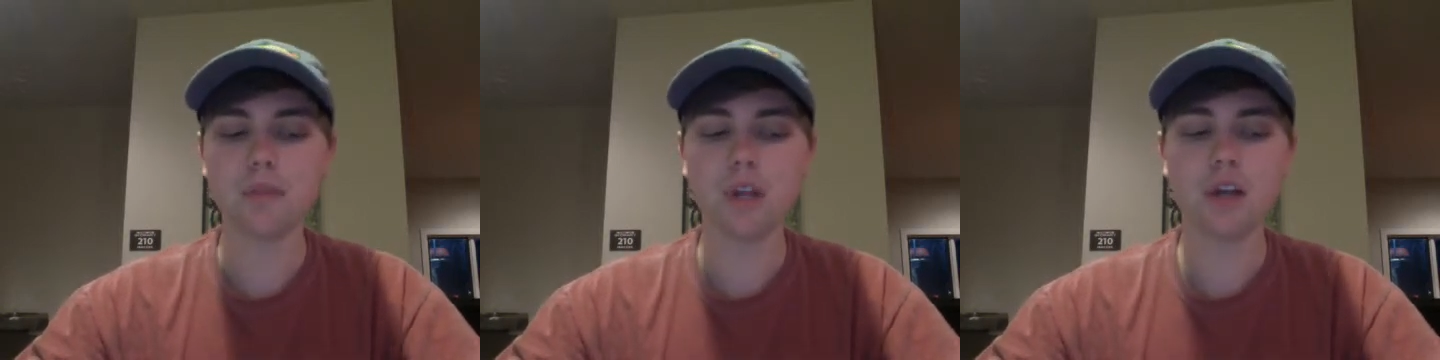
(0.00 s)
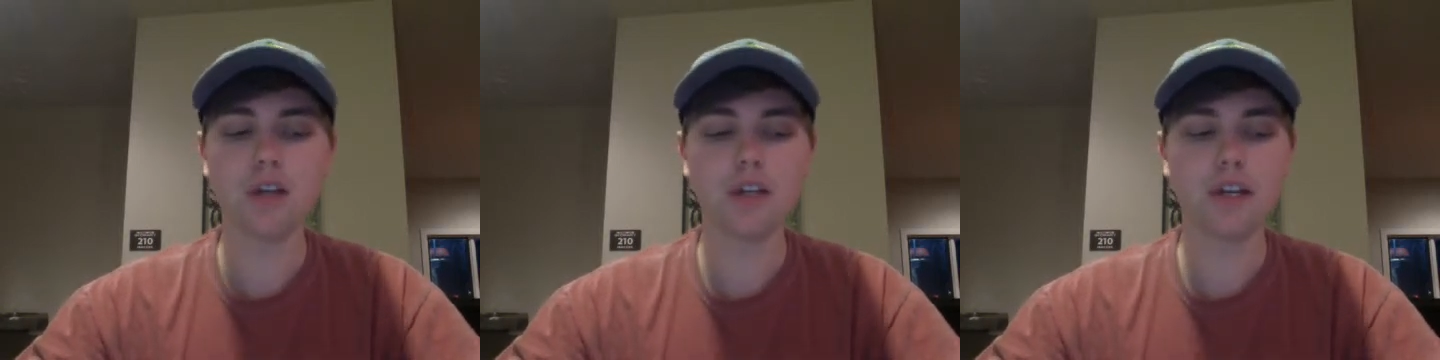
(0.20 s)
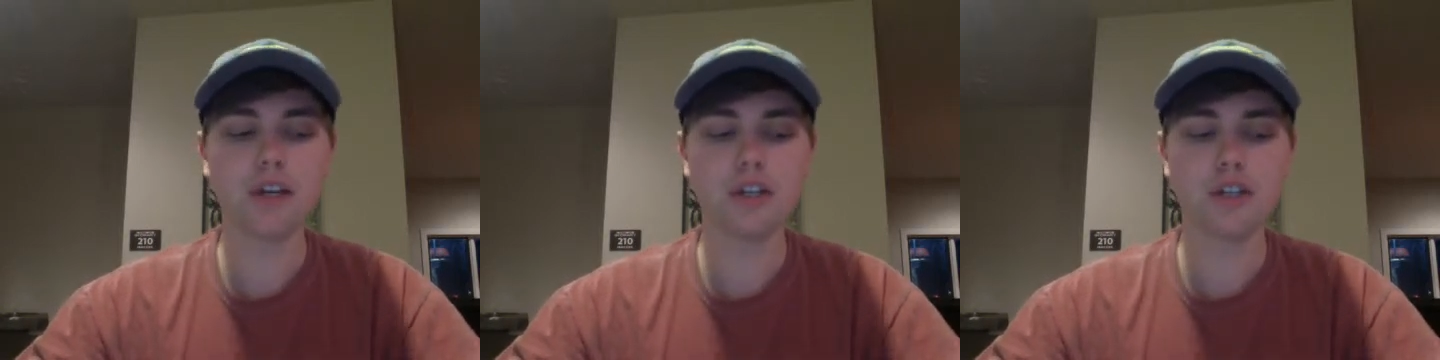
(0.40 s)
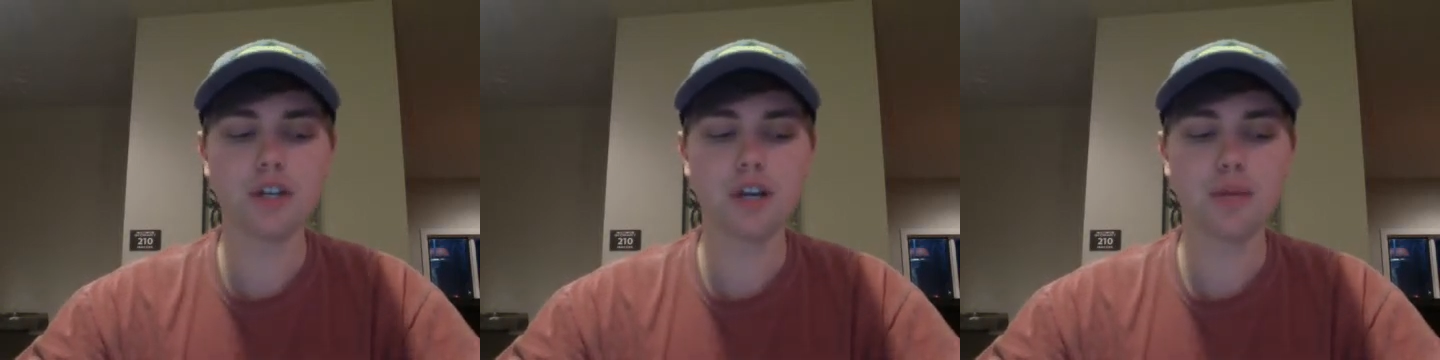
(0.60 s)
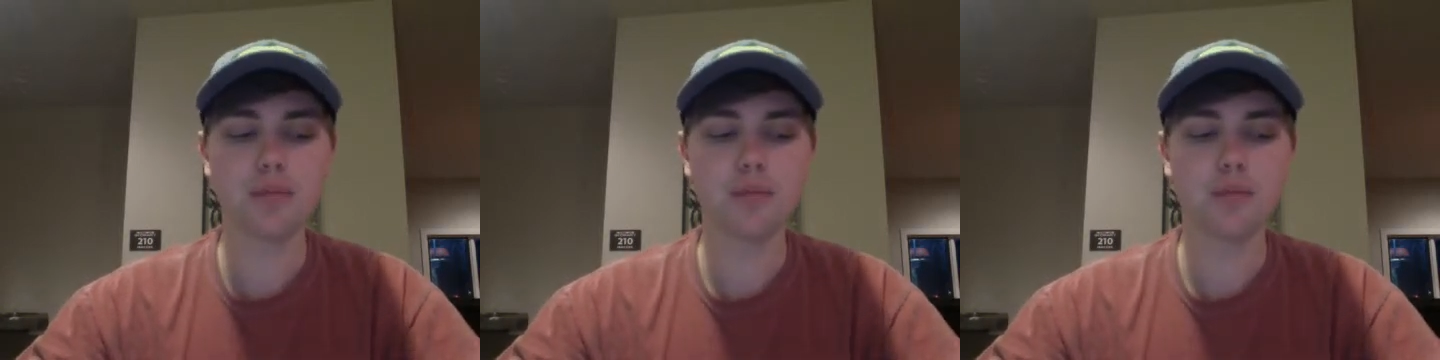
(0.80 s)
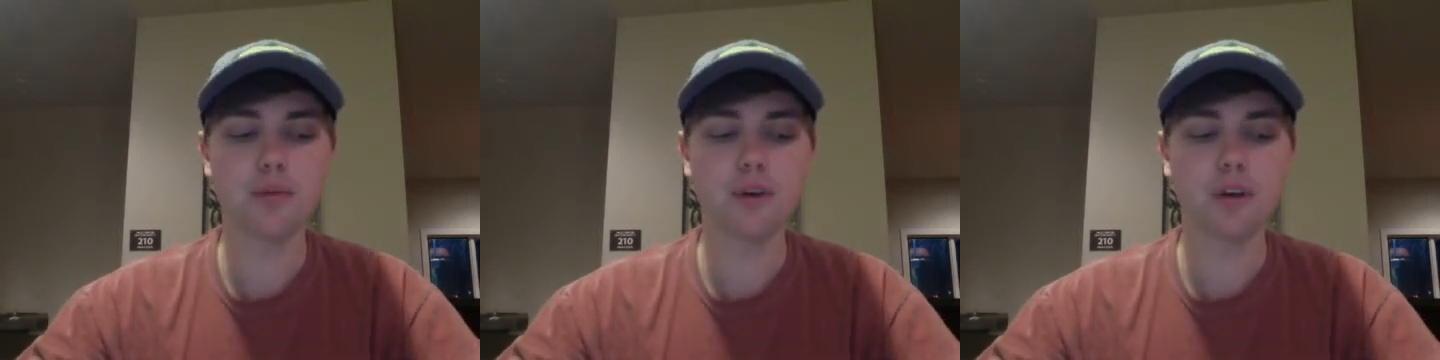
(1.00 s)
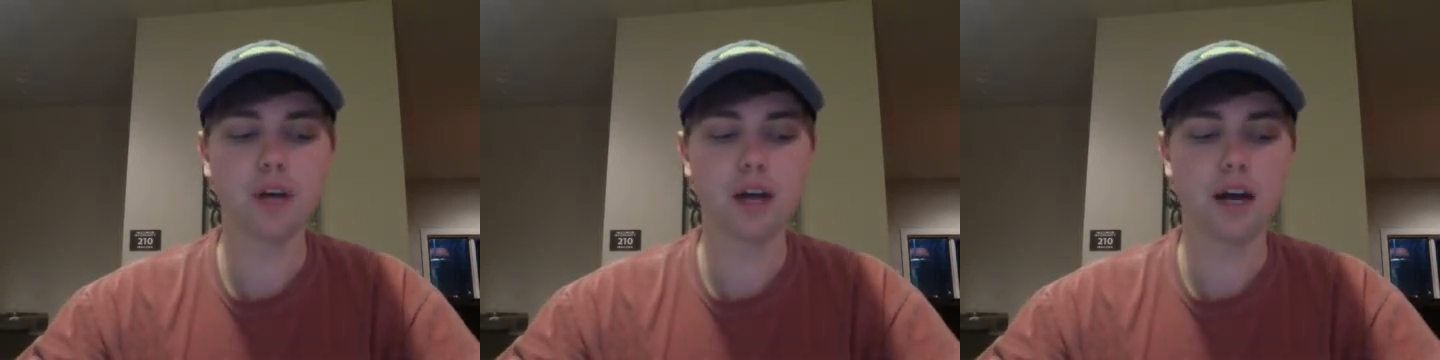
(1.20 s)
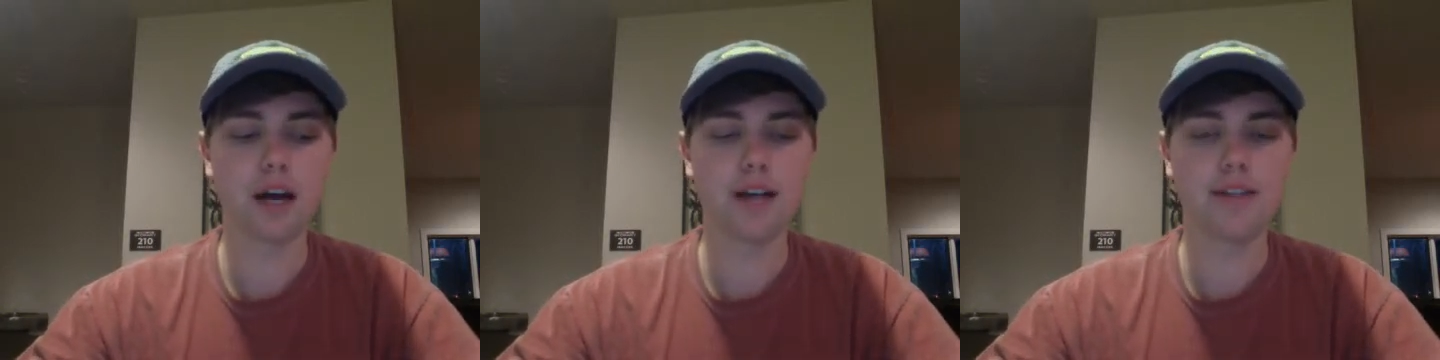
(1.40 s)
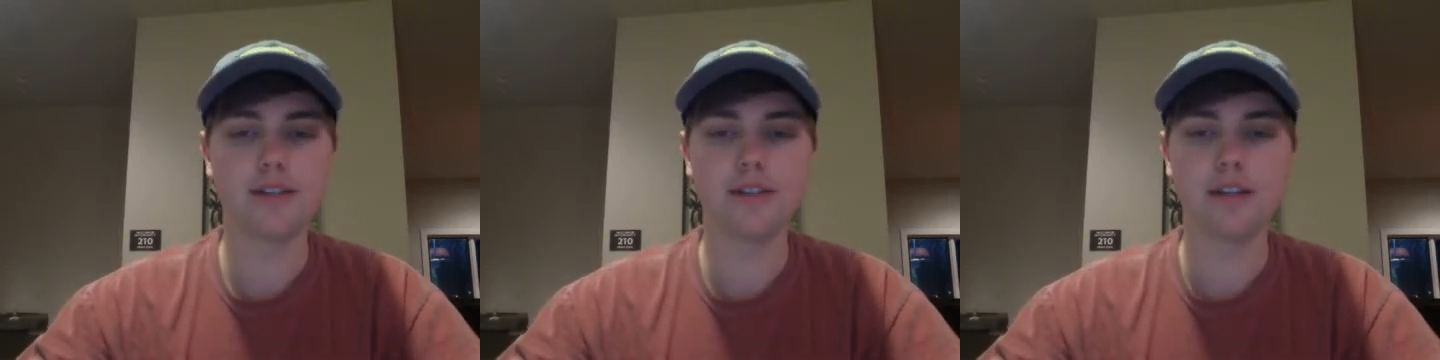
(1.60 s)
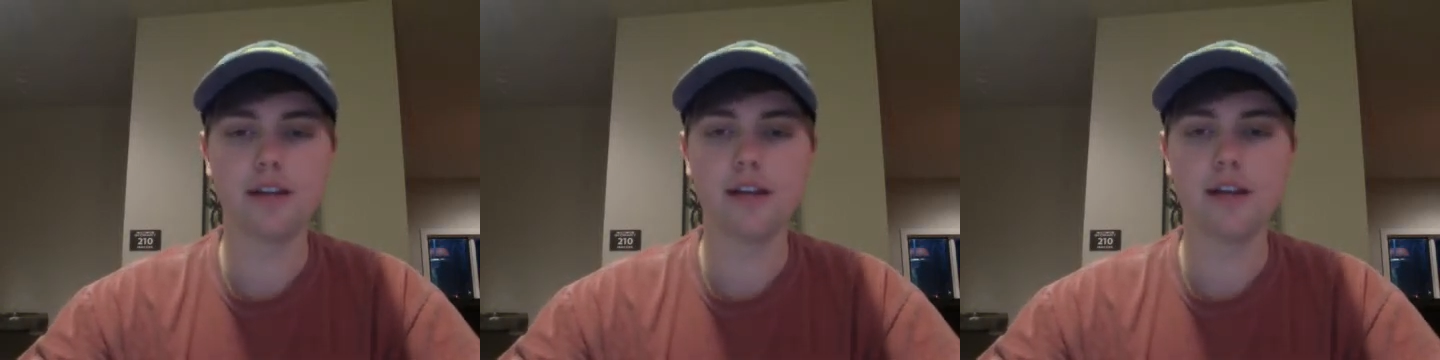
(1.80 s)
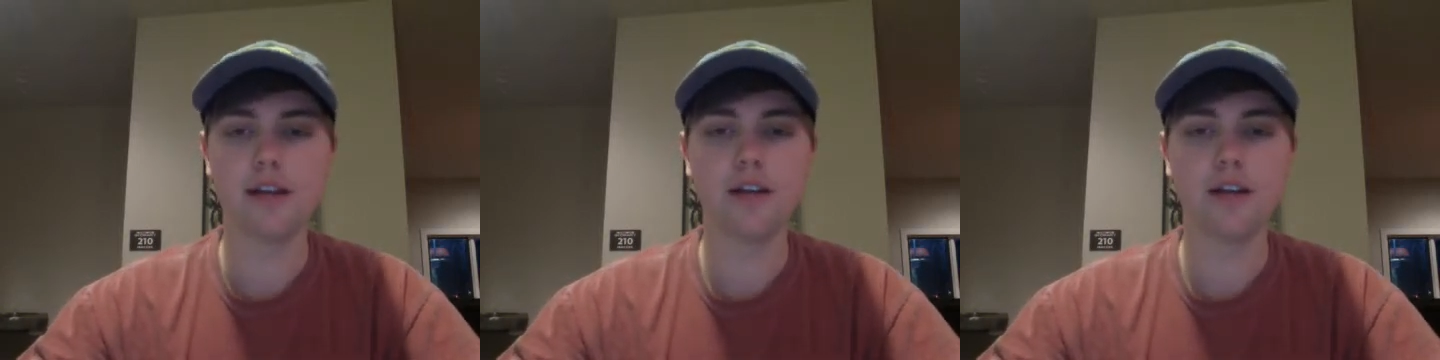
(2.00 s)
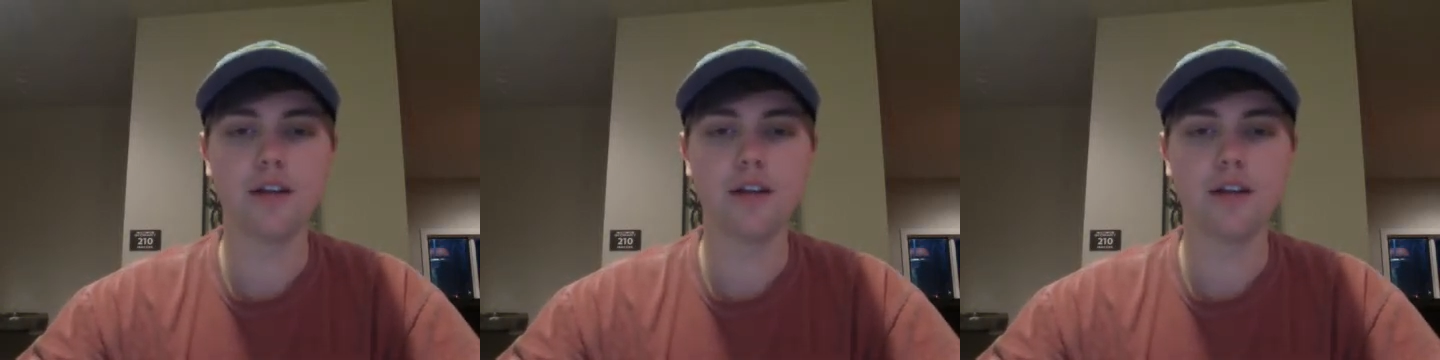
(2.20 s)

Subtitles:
Leadership, I see,